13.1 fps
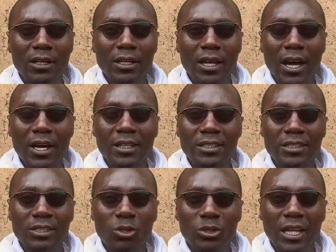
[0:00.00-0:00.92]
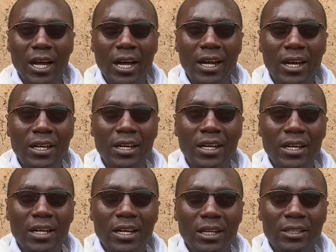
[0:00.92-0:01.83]
Now it's not
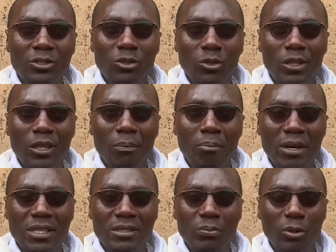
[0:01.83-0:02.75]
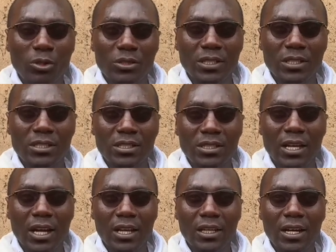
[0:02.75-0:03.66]
the best process,
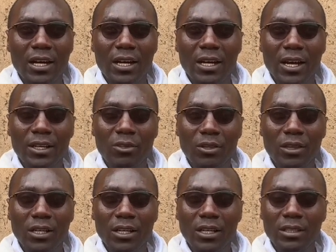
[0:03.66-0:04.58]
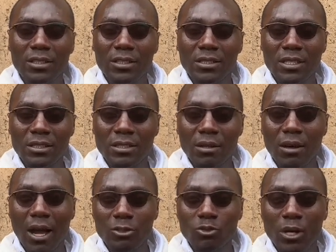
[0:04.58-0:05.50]
and I don't think
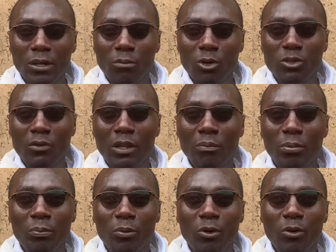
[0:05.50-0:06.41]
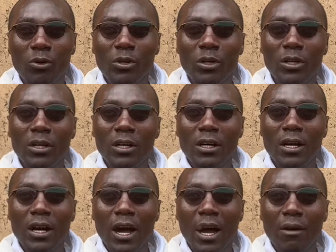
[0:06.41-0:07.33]
actually most of the people
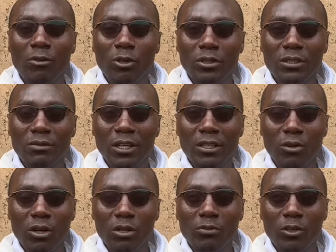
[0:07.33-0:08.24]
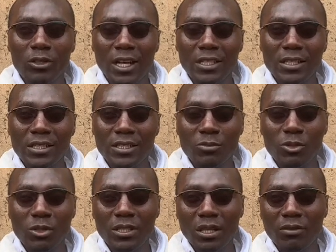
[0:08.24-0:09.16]
have not even gone for tax
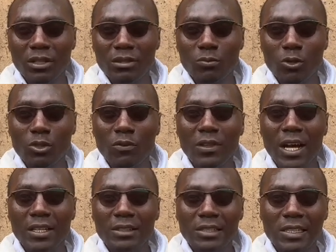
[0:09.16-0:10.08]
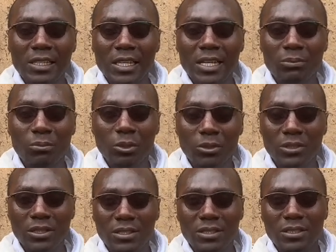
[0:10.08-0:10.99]
exemption certificate because of that tedious
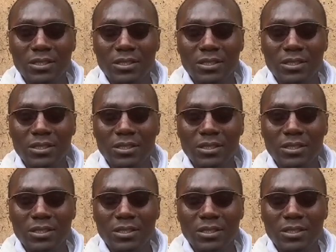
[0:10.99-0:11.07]
process.